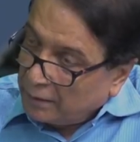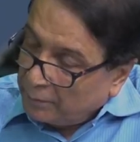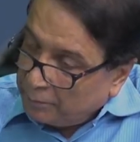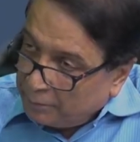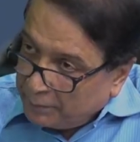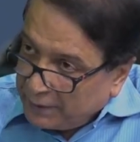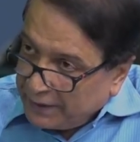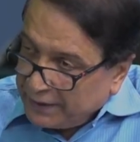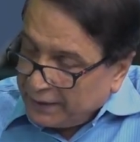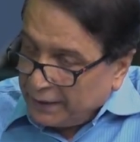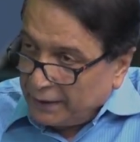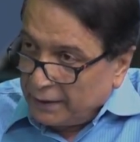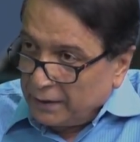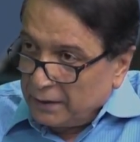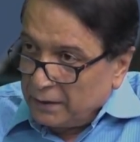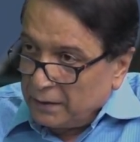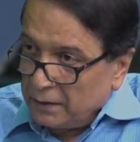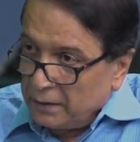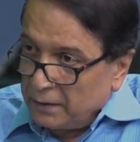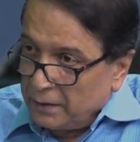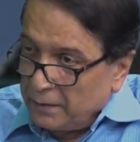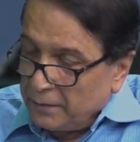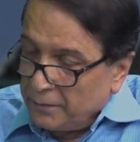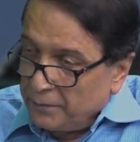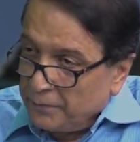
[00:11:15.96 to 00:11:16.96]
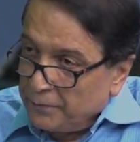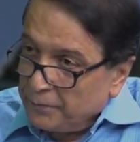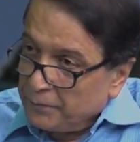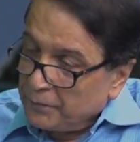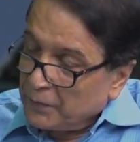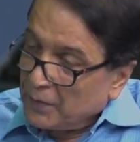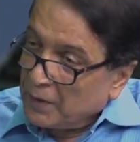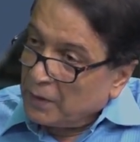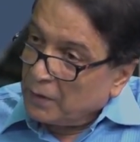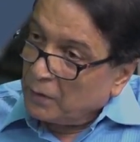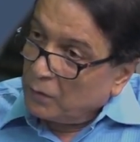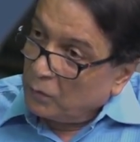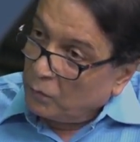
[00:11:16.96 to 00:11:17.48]
competing
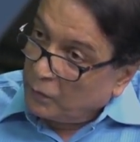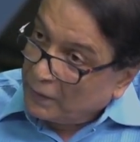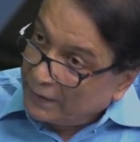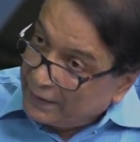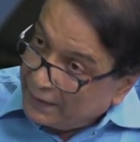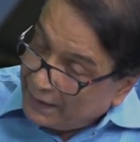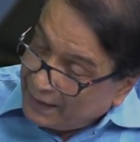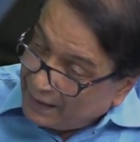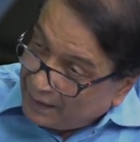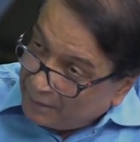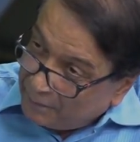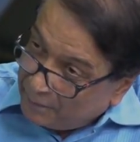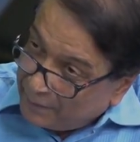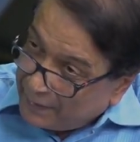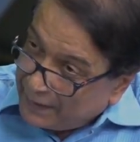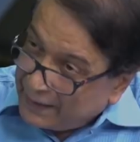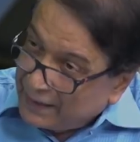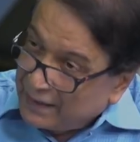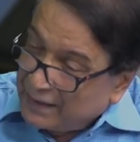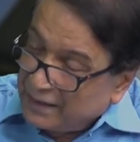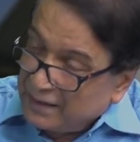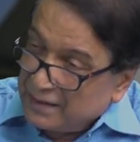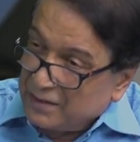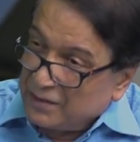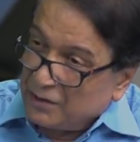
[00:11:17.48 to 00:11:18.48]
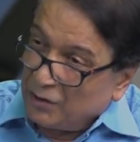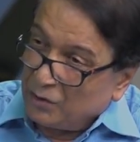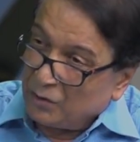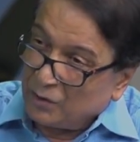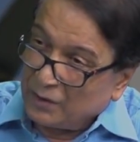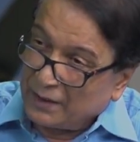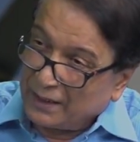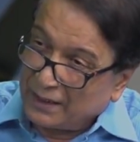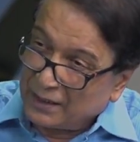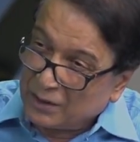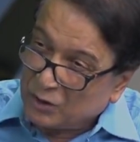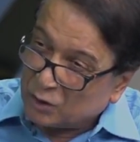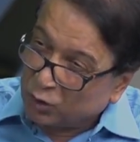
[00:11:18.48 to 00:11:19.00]
with the Americans. You know,
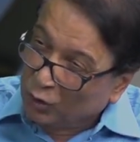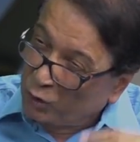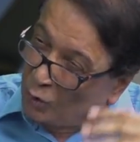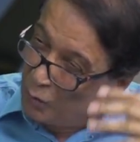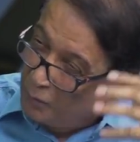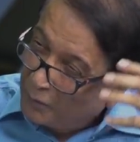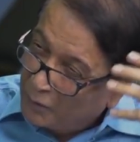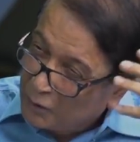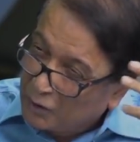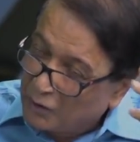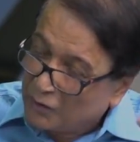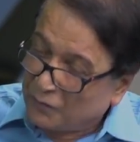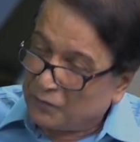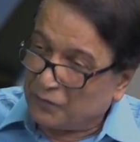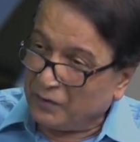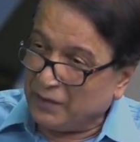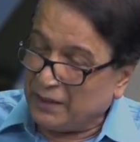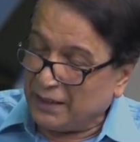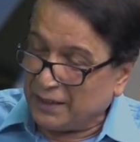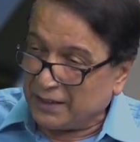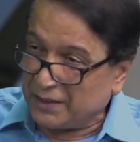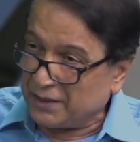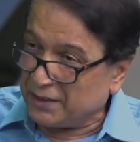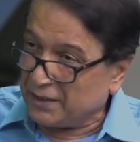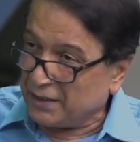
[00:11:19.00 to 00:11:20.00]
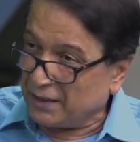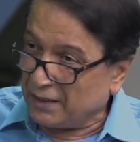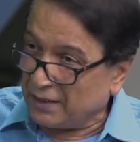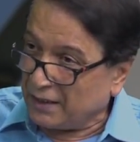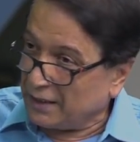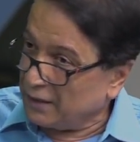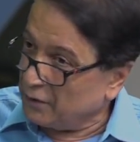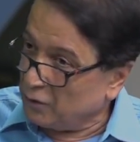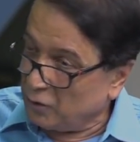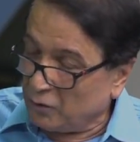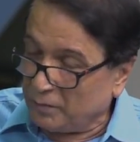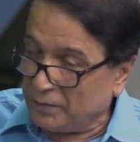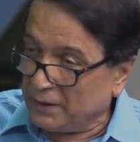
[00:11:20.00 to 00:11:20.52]
there is so much of literature
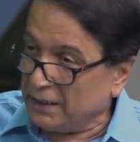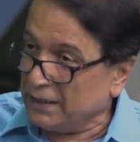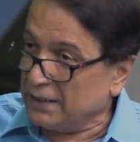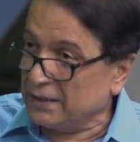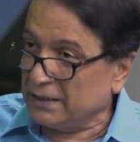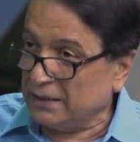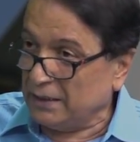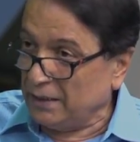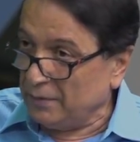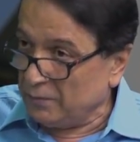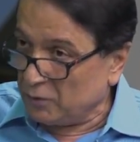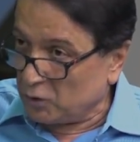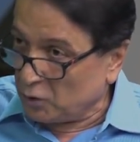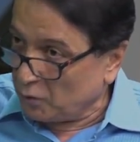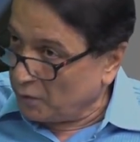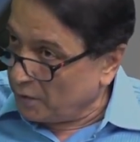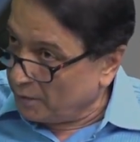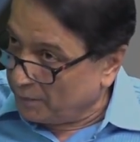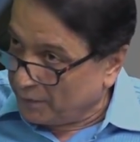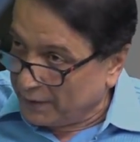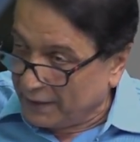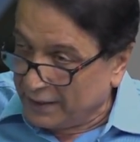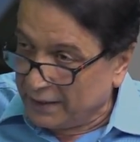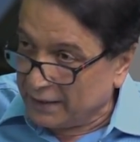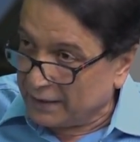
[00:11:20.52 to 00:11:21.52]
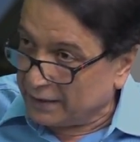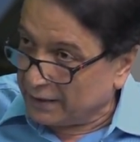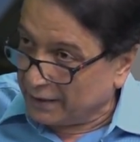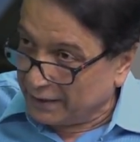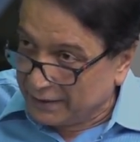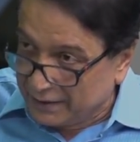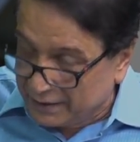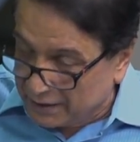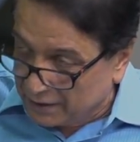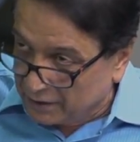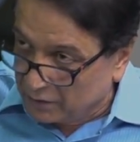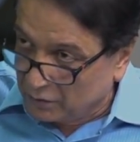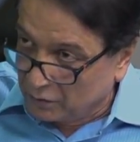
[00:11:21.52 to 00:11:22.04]
and nobody seems to be paying
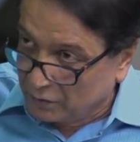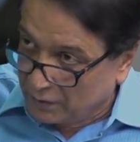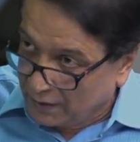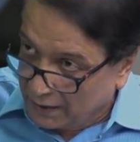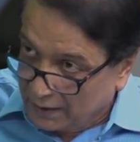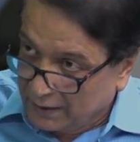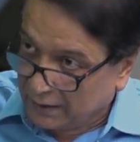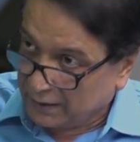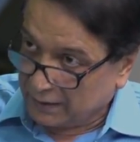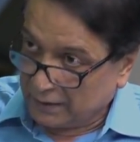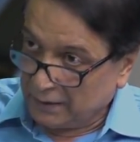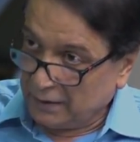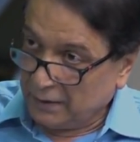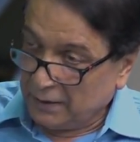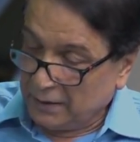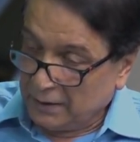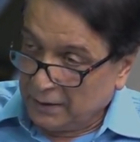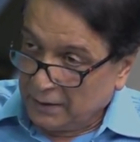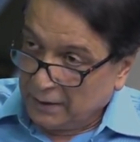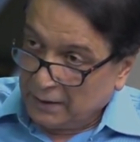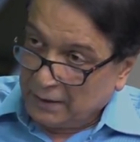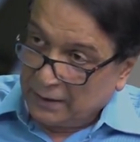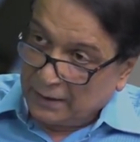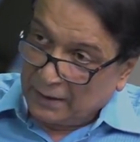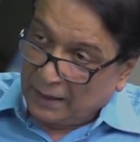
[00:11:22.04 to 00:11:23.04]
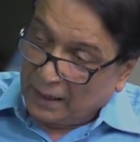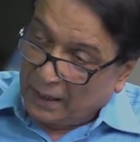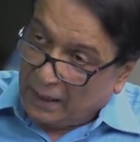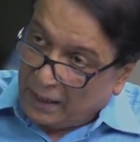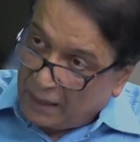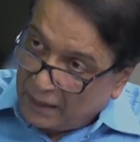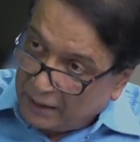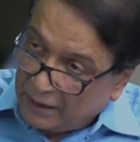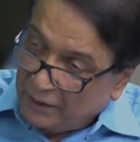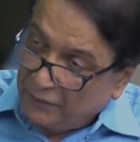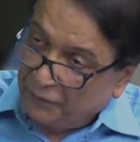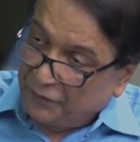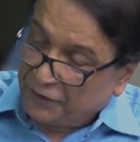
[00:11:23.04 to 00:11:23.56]
attention to that.
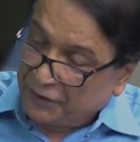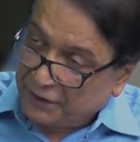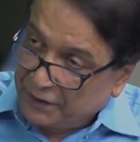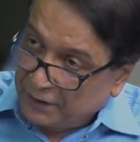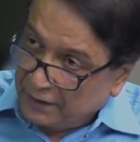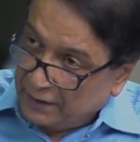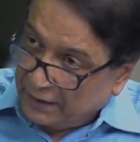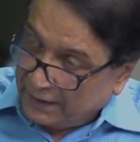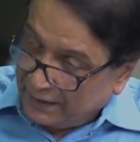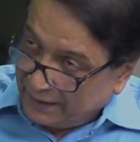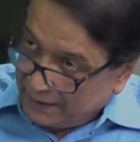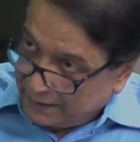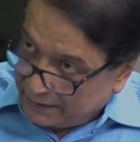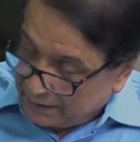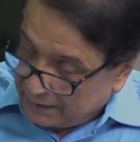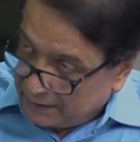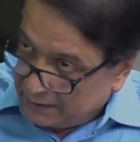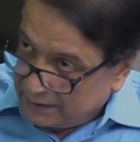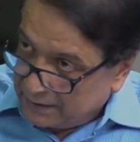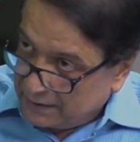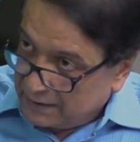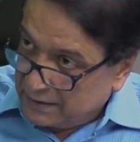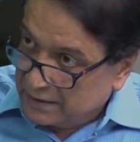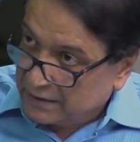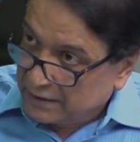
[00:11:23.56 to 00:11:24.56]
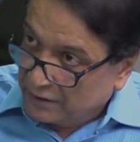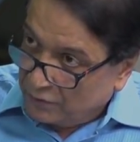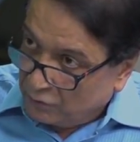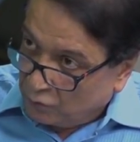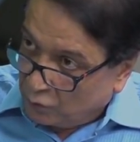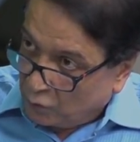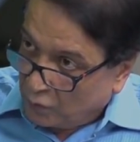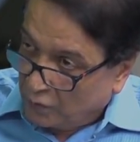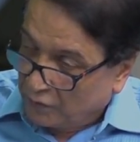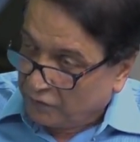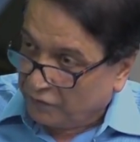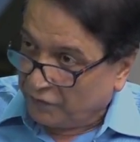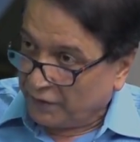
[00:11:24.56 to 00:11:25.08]
Artificial intelligence in
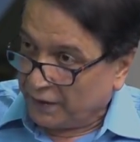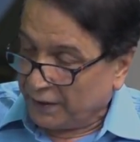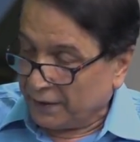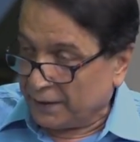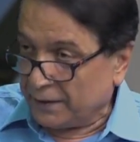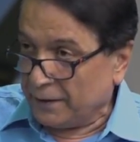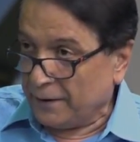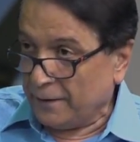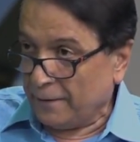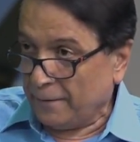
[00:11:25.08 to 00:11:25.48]
warfare.